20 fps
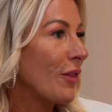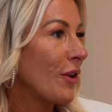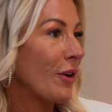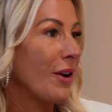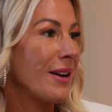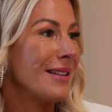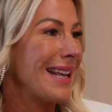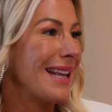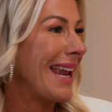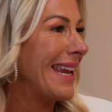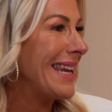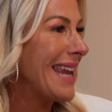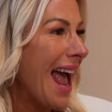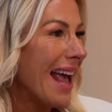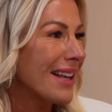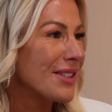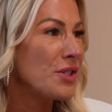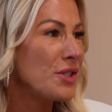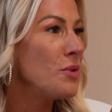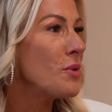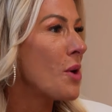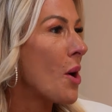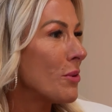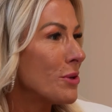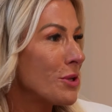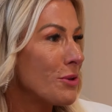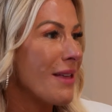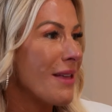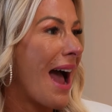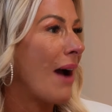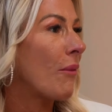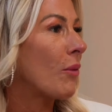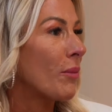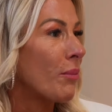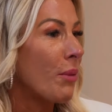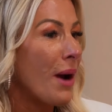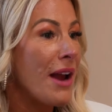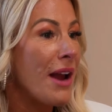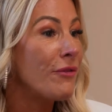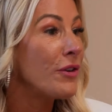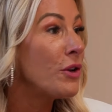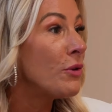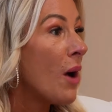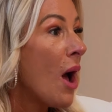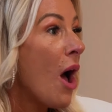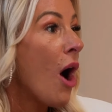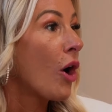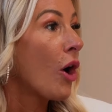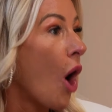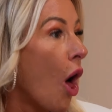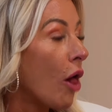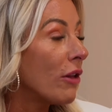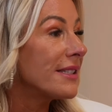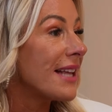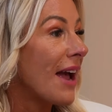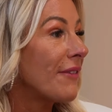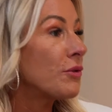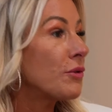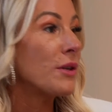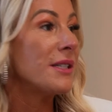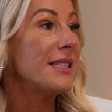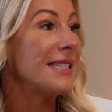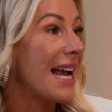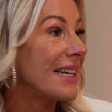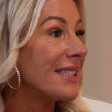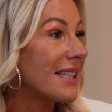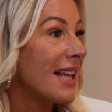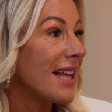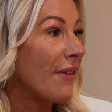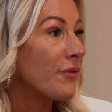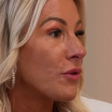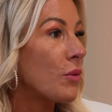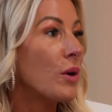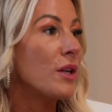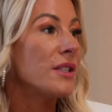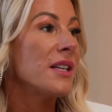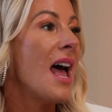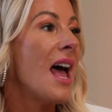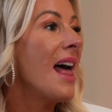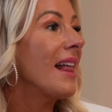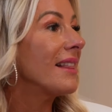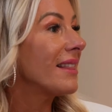They're going to say, yes, you go do that. We're praying for you. Call us afterwards, text us afterwards.